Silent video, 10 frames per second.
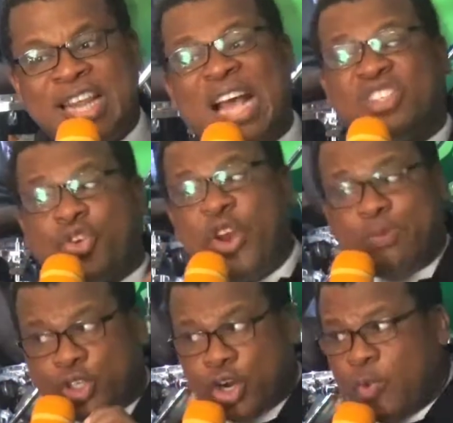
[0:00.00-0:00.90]

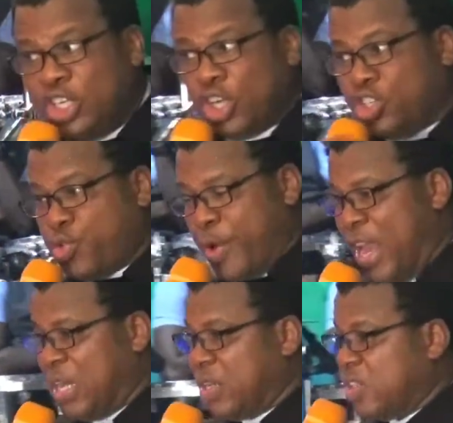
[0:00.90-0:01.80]
scripture we just read
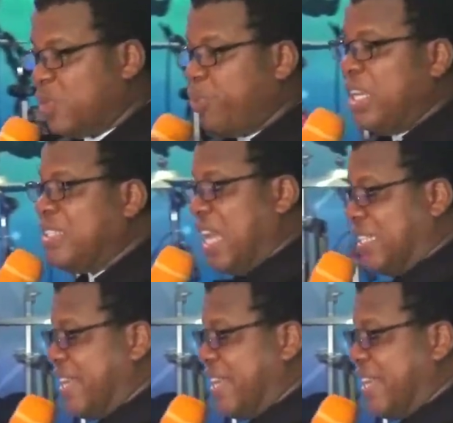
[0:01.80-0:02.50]
speaks that